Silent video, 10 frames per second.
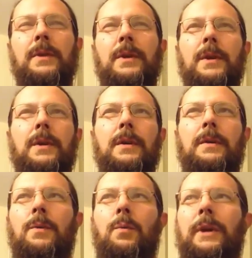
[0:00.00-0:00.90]
no
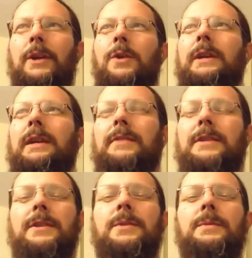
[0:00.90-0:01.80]
we can only give
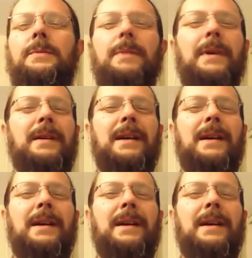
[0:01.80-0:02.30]
it to you